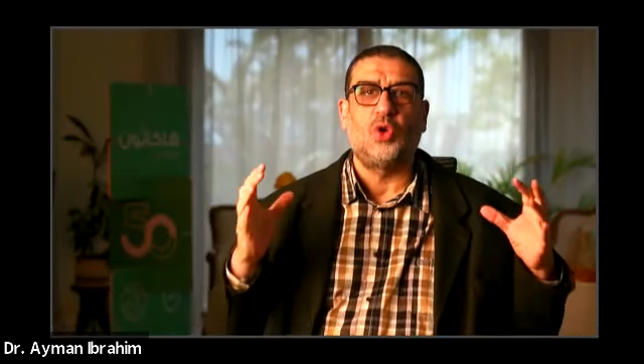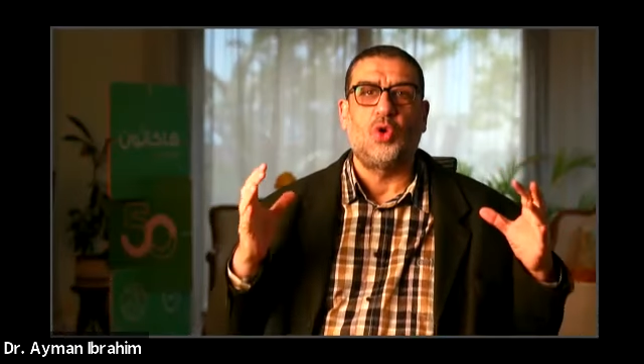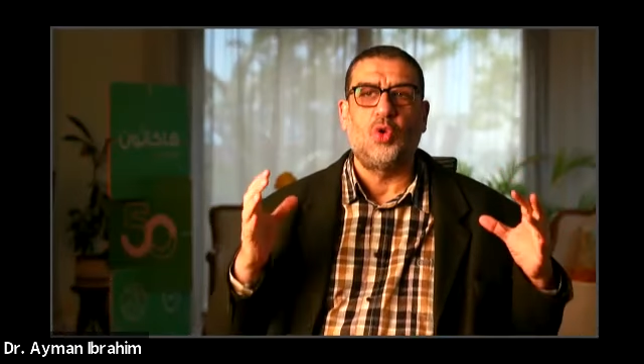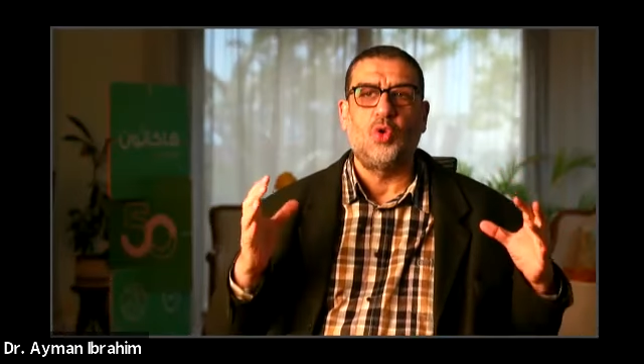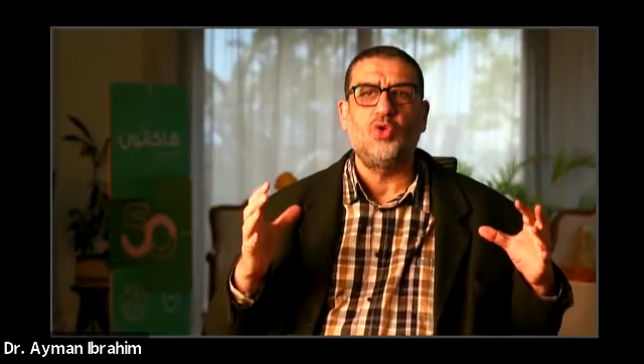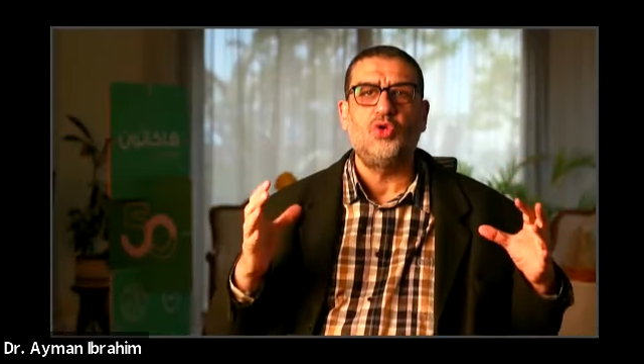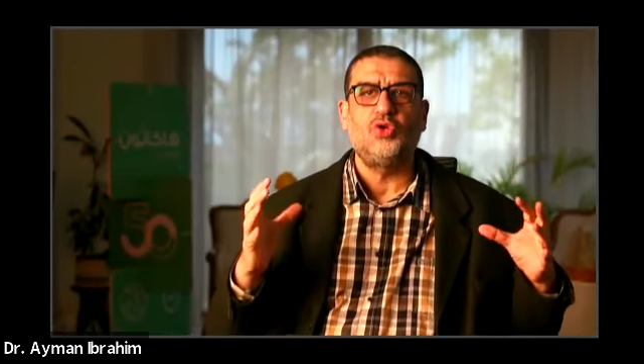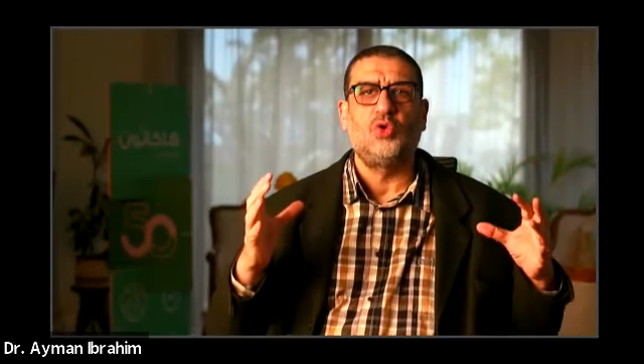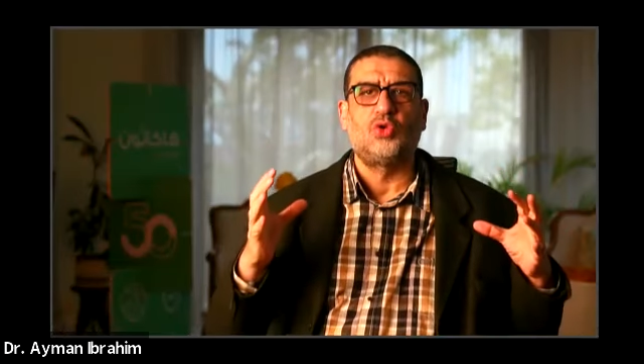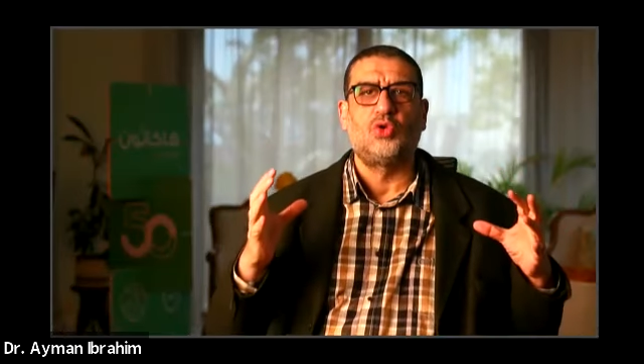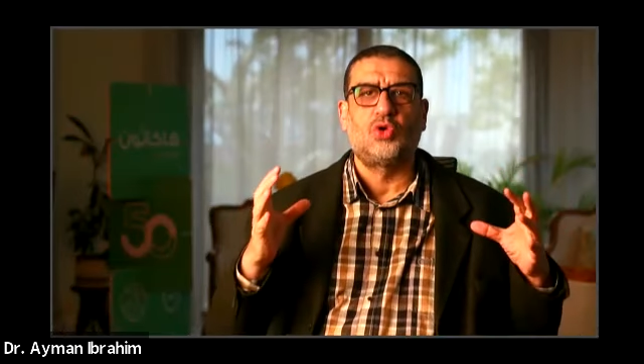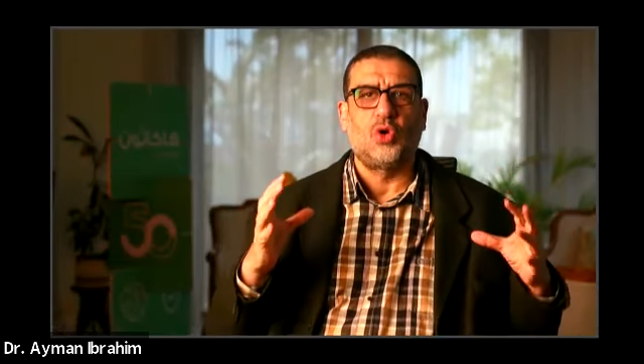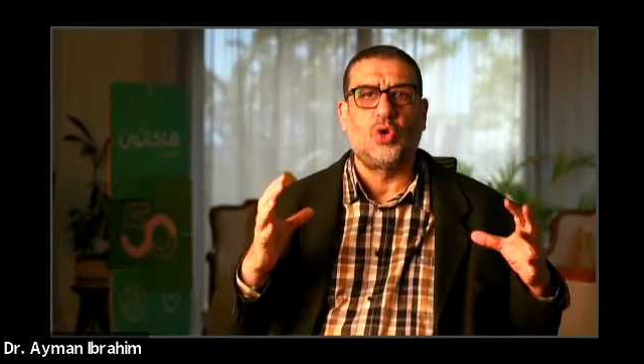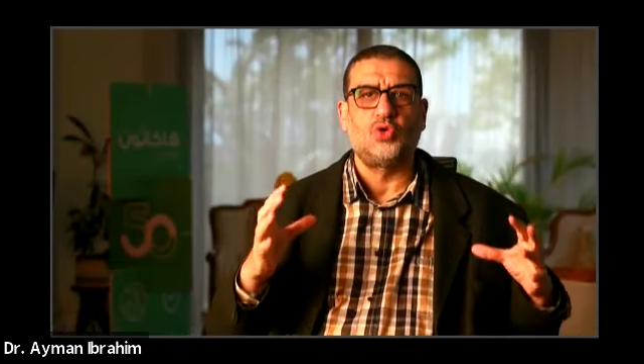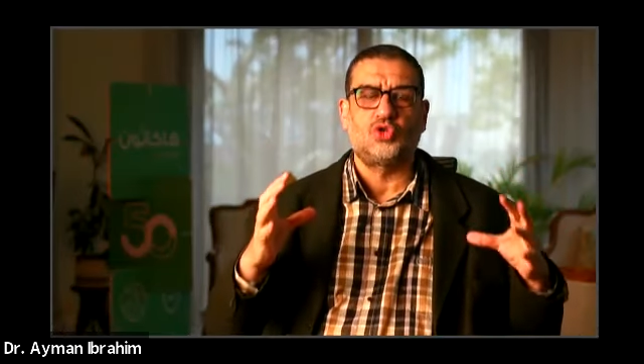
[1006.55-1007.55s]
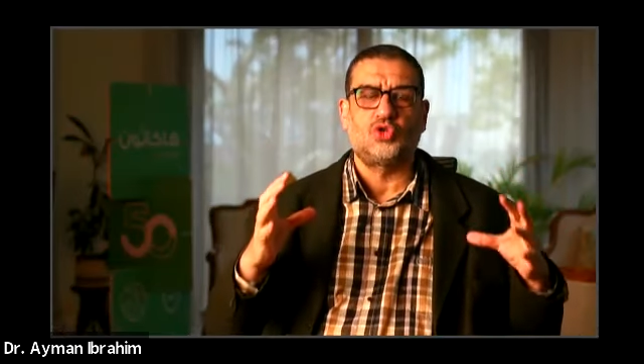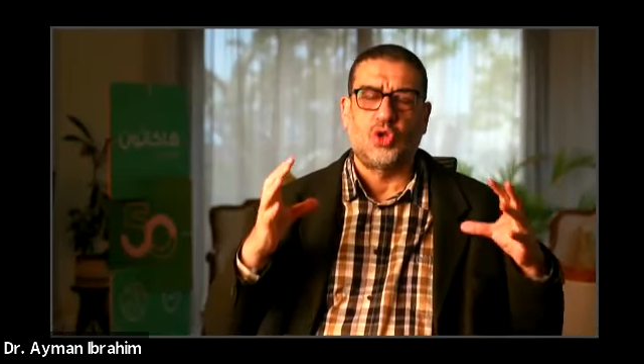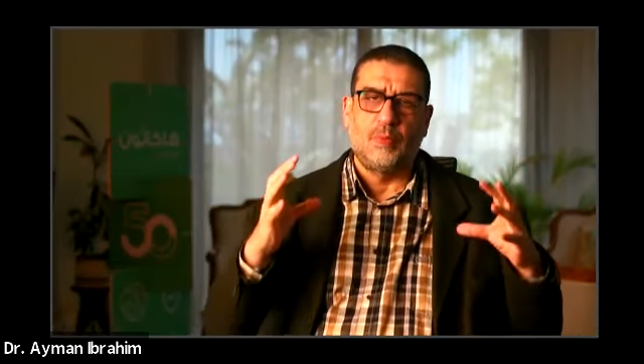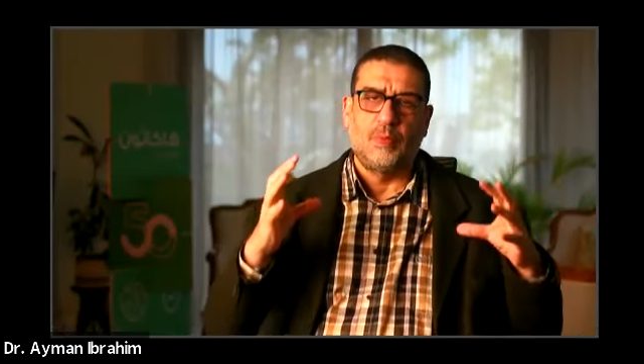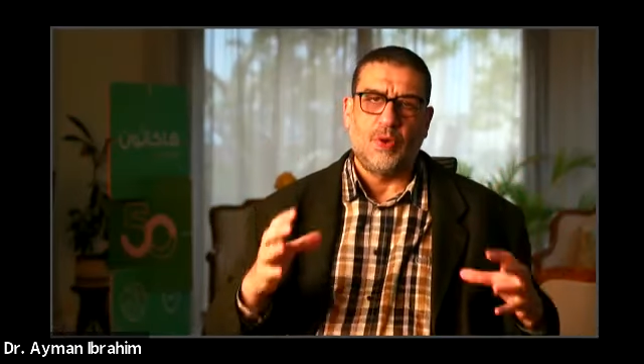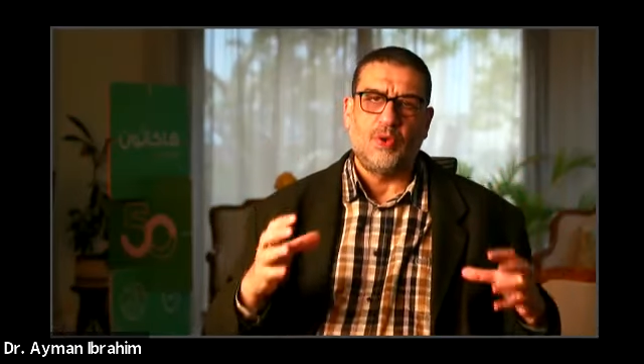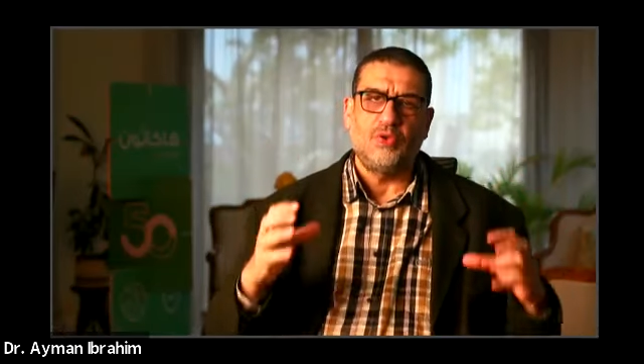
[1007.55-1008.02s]
all your cost
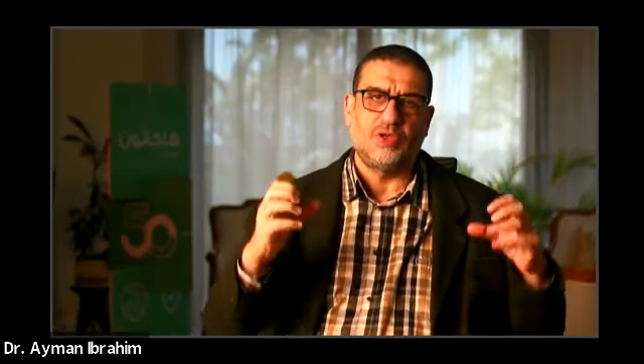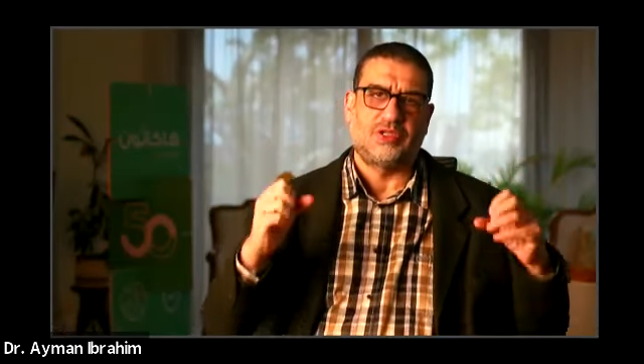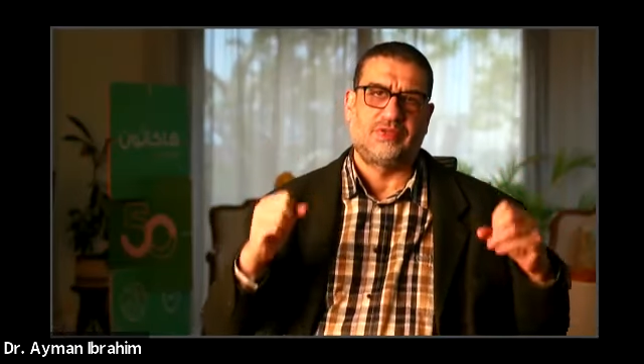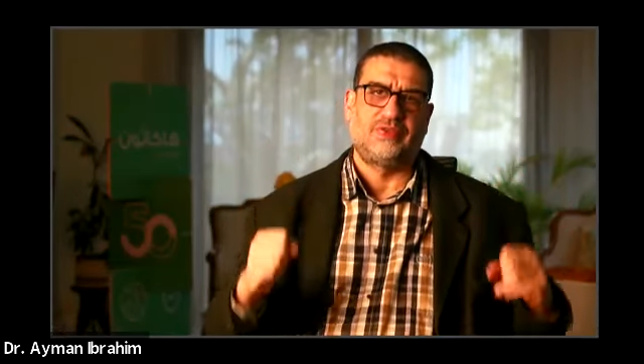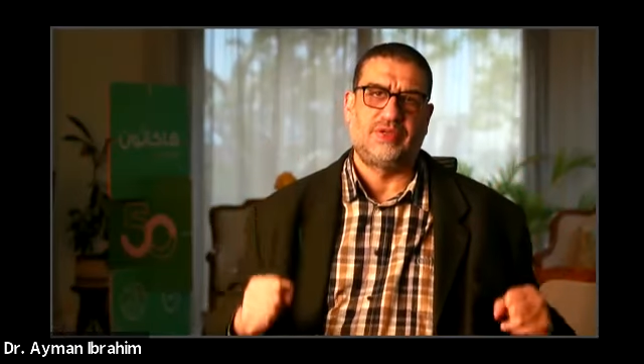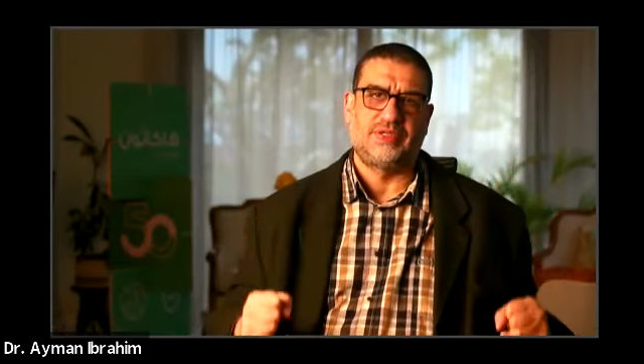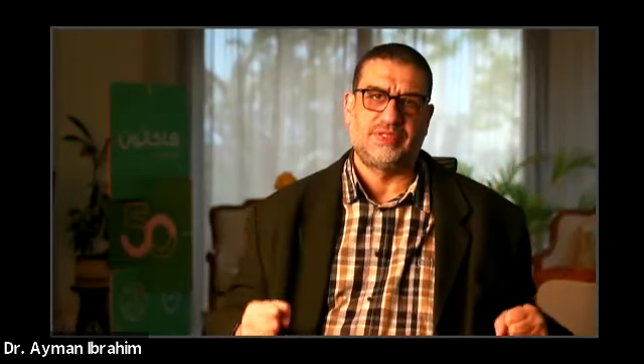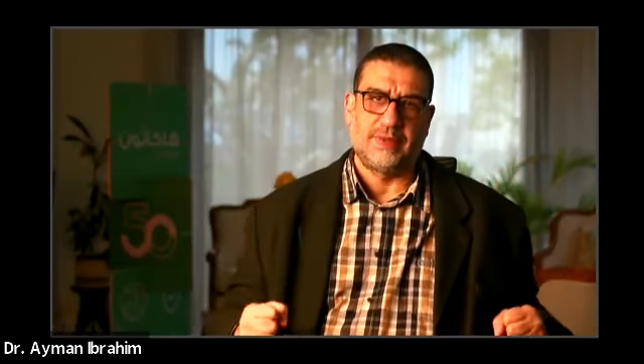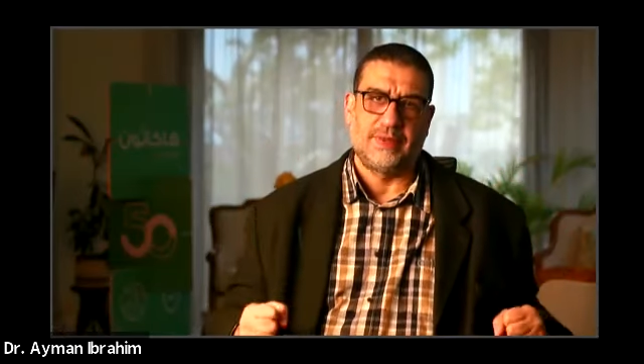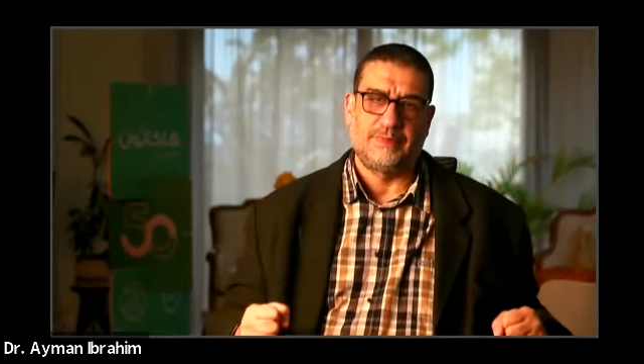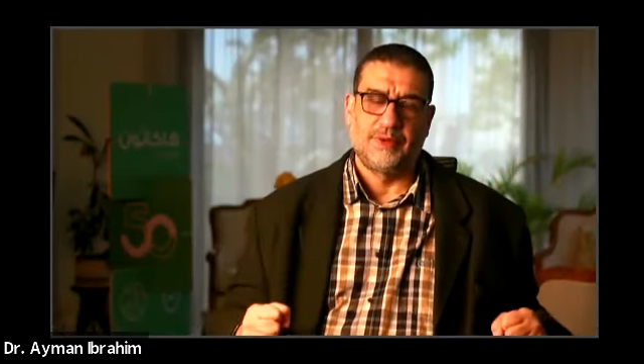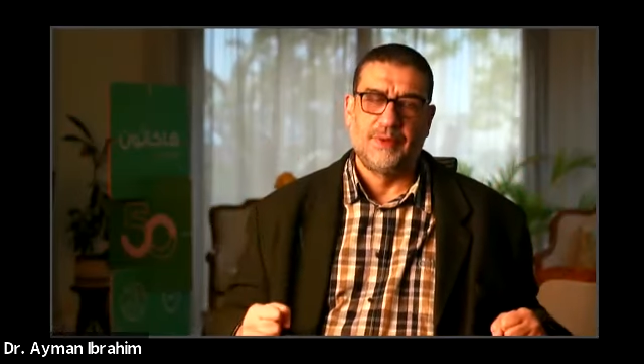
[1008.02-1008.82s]
components, for example,